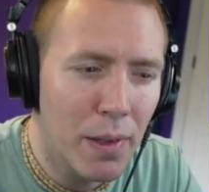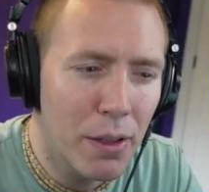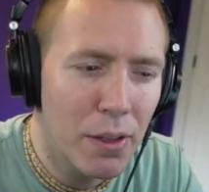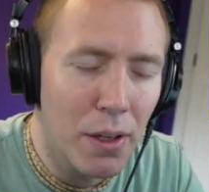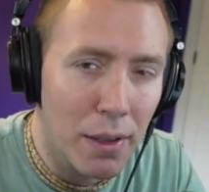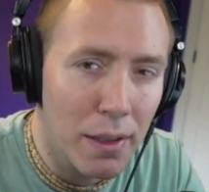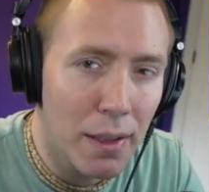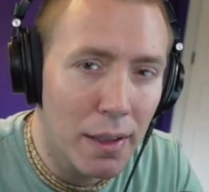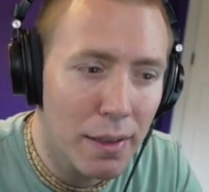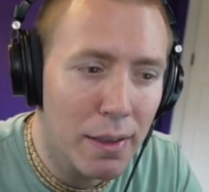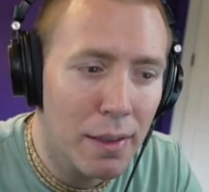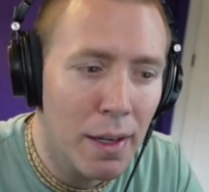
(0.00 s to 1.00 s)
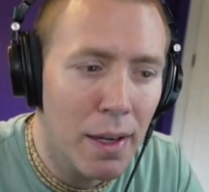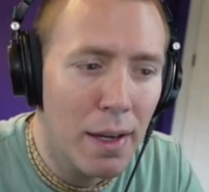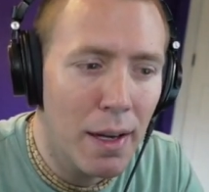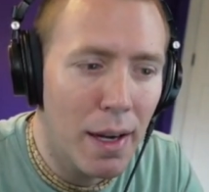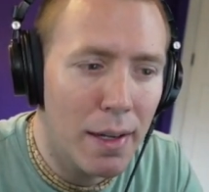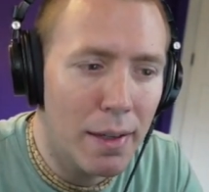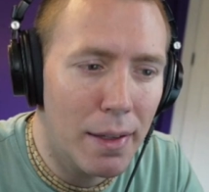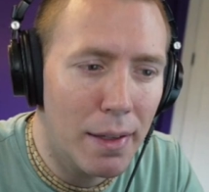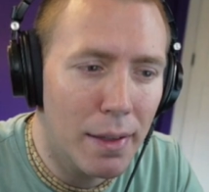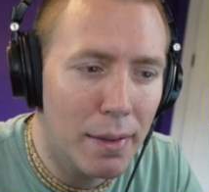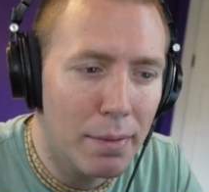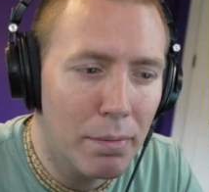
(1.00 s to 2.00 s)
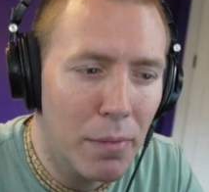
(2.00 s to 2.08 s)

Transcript: stuckness and uh,